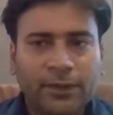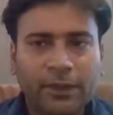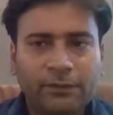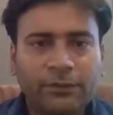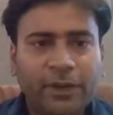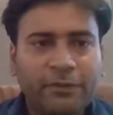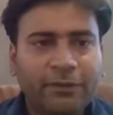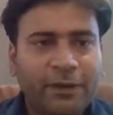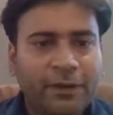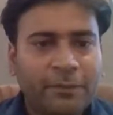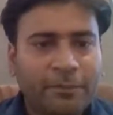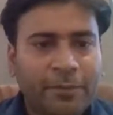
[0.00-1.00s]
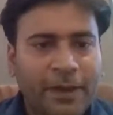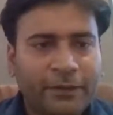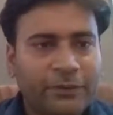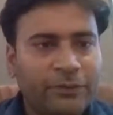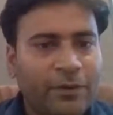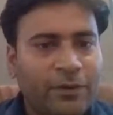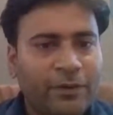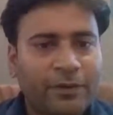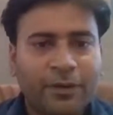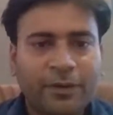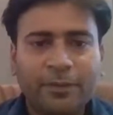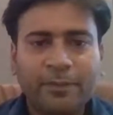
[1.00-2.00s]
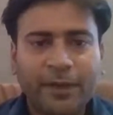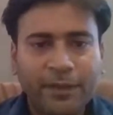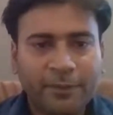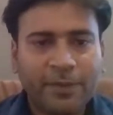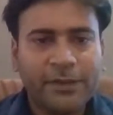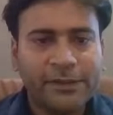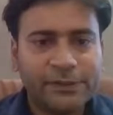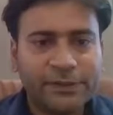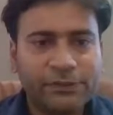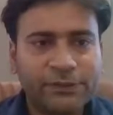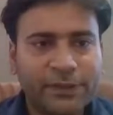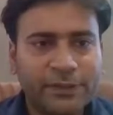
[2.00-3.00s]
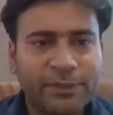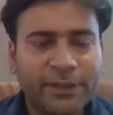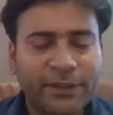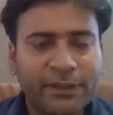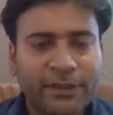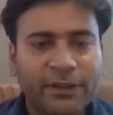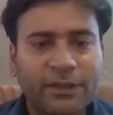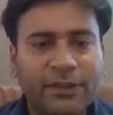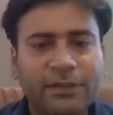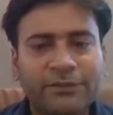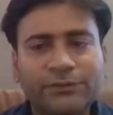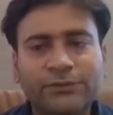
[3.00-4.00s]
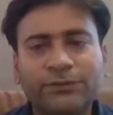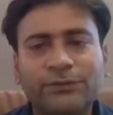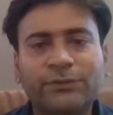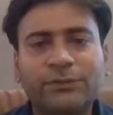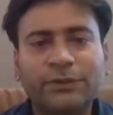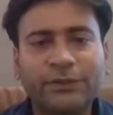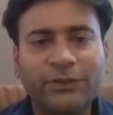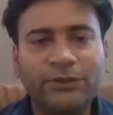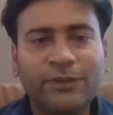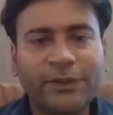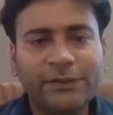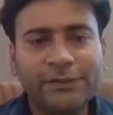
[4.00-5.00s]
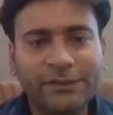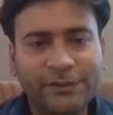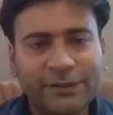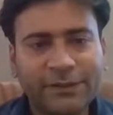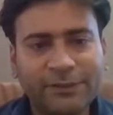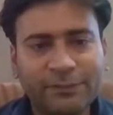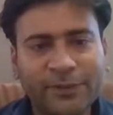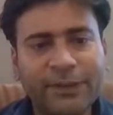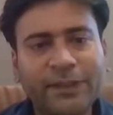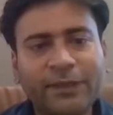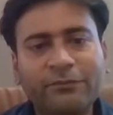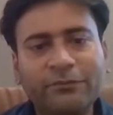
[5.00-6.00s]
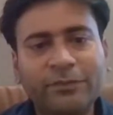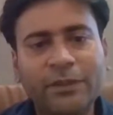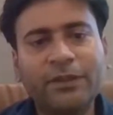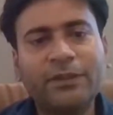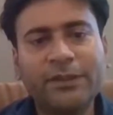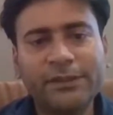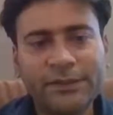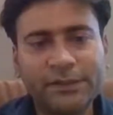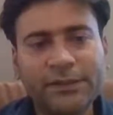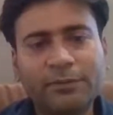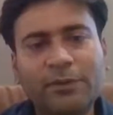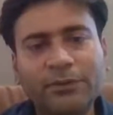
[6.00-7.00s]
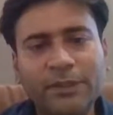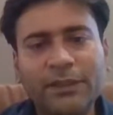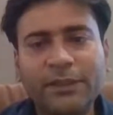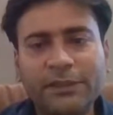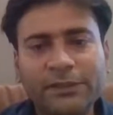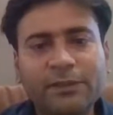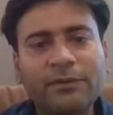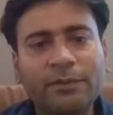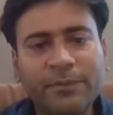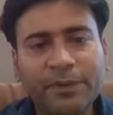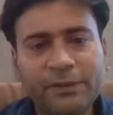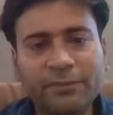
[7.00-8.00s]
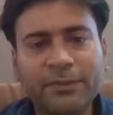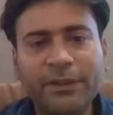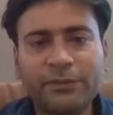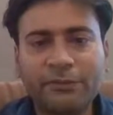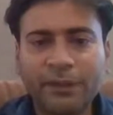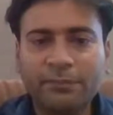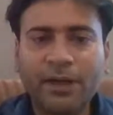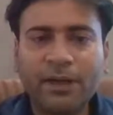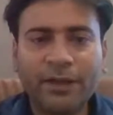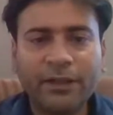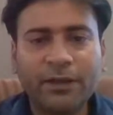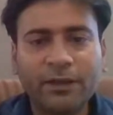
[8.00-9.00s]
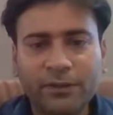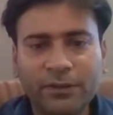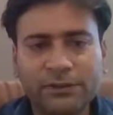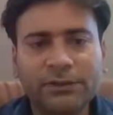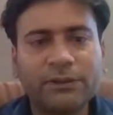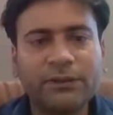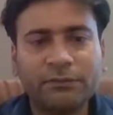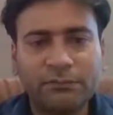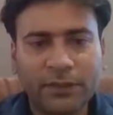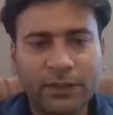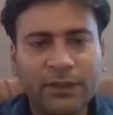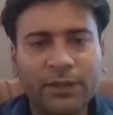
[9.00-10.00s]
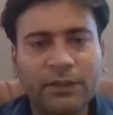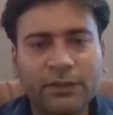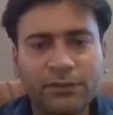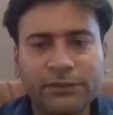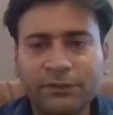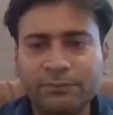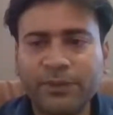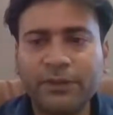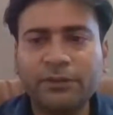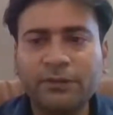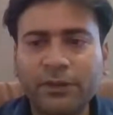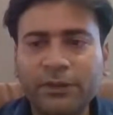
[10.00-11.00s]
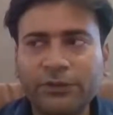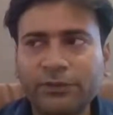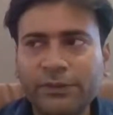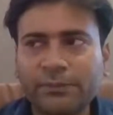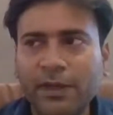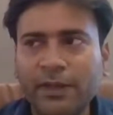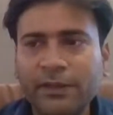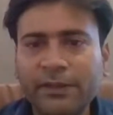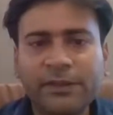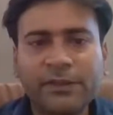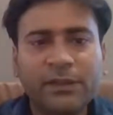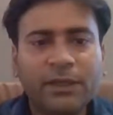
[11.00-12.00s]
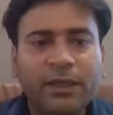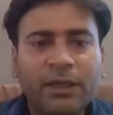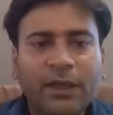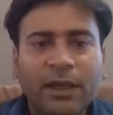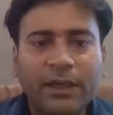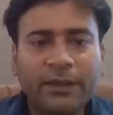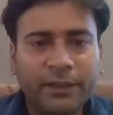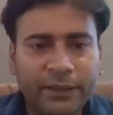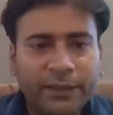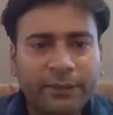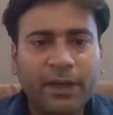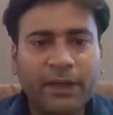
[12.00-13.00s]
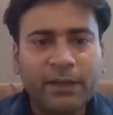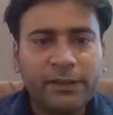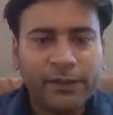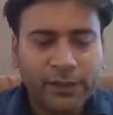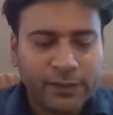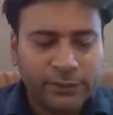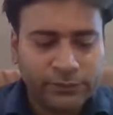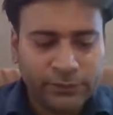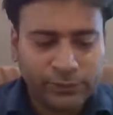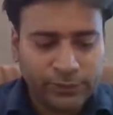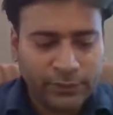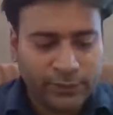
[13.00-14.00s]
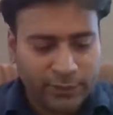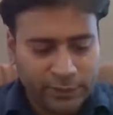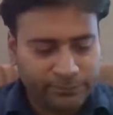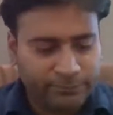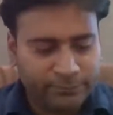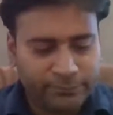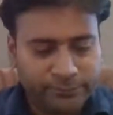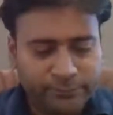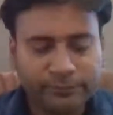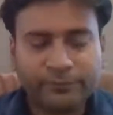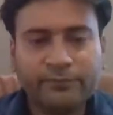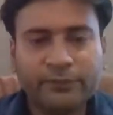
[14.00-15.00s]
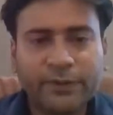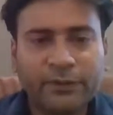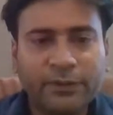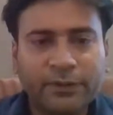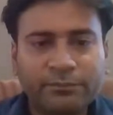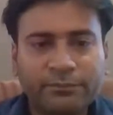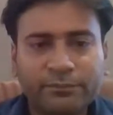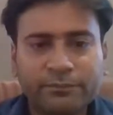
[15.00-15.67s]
Hello and welcome back to our Brighter Minds Tuesday meeting. In today's meeting, we'll discuss about the latest developments of the equity market across the world, across particularly US markets and Indian markets. So, uh, uh,